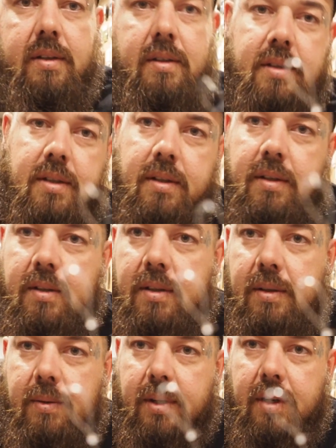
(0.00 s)
So
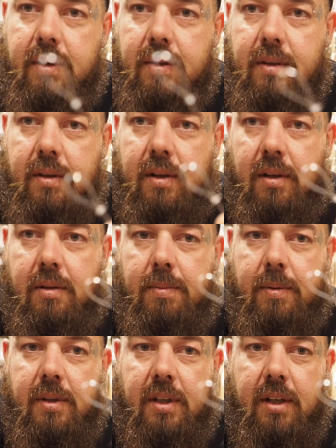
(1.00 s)
there we go, you got a loop
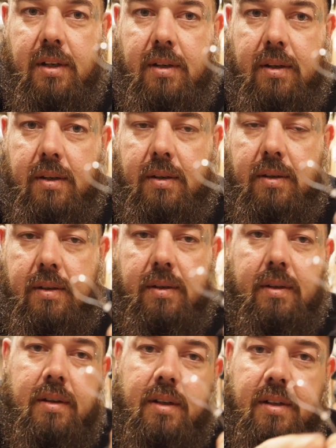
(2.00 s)
on the end.
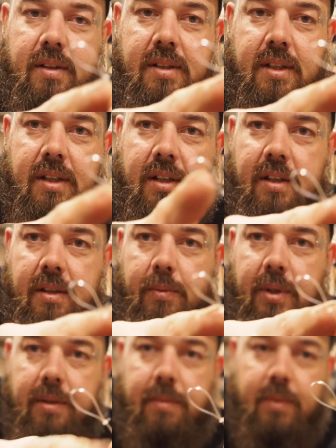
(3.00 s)
Like I say, I like the
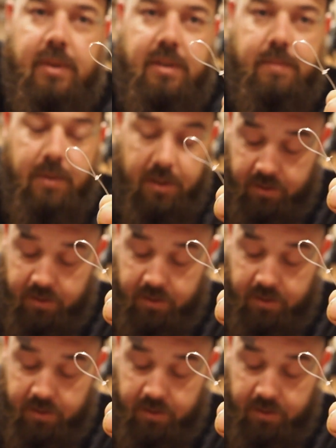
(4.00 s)
welded ones better.